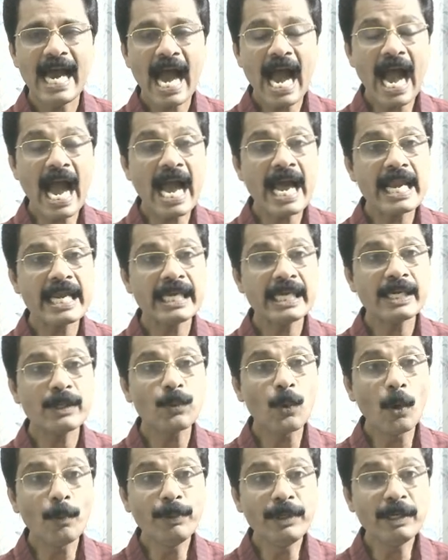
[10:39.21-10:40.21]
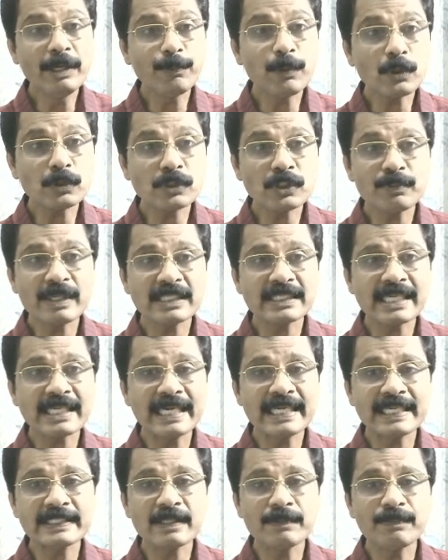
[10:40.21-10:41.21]
And obdiplostomenous
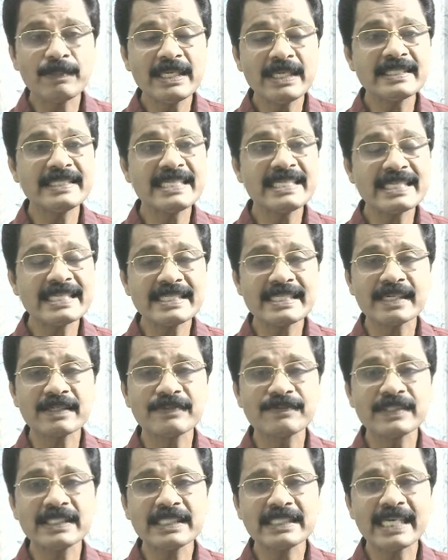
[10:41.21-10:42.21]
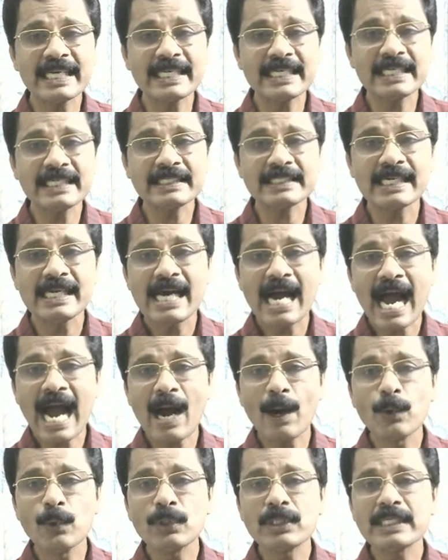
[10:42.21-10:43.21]
condition means just the reverse. That is
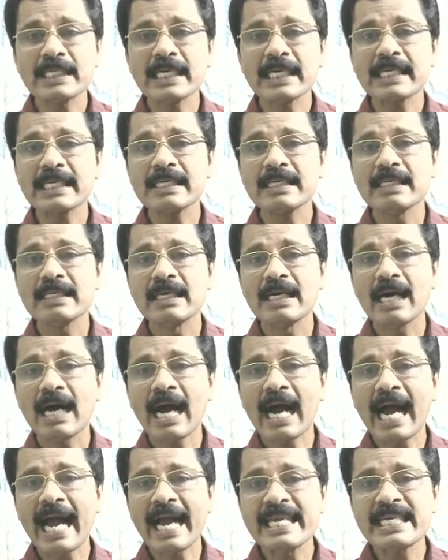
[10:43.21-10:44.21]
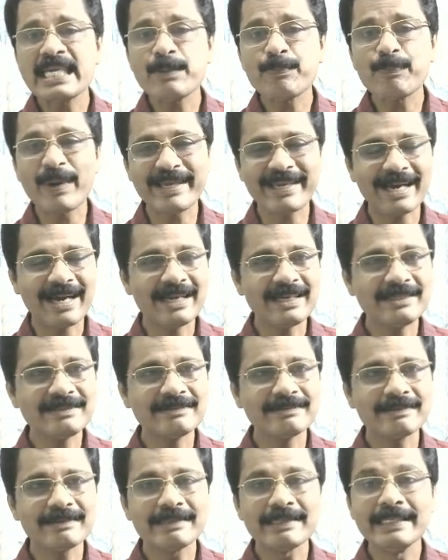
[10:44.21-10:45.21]
outer
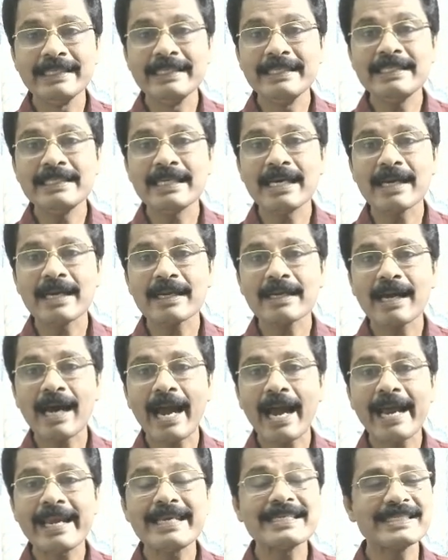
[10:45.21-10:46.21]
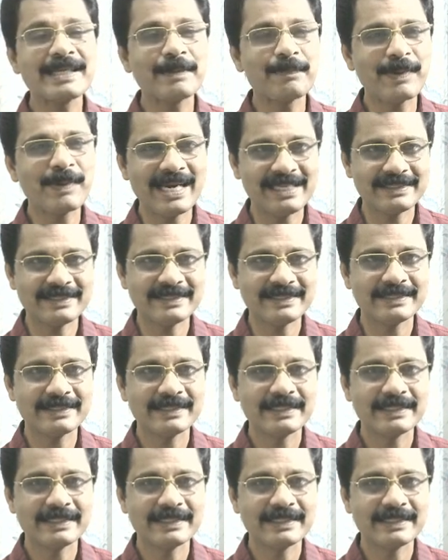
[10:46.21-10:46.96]
antipetalous, inner antisepalous.